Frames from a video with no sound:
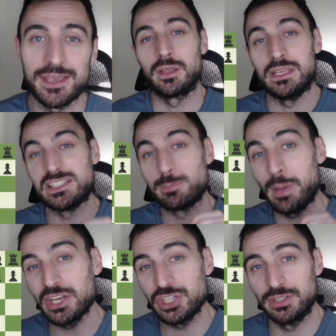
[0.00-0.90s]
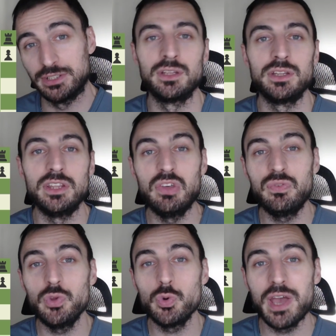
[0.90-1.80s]
Especially if
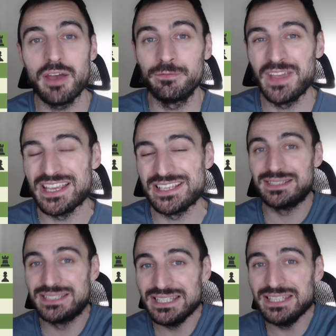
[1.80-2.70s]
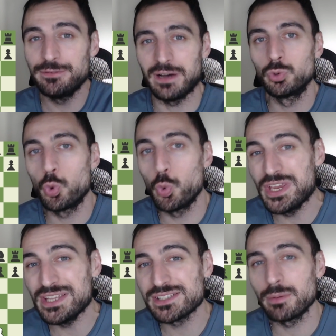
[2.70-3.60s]
you have faced d5
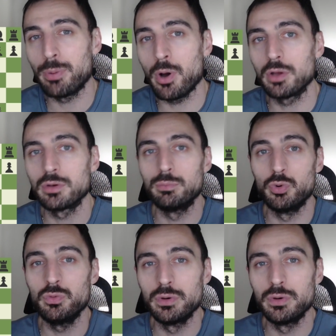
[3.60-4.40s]
queen's pawn move,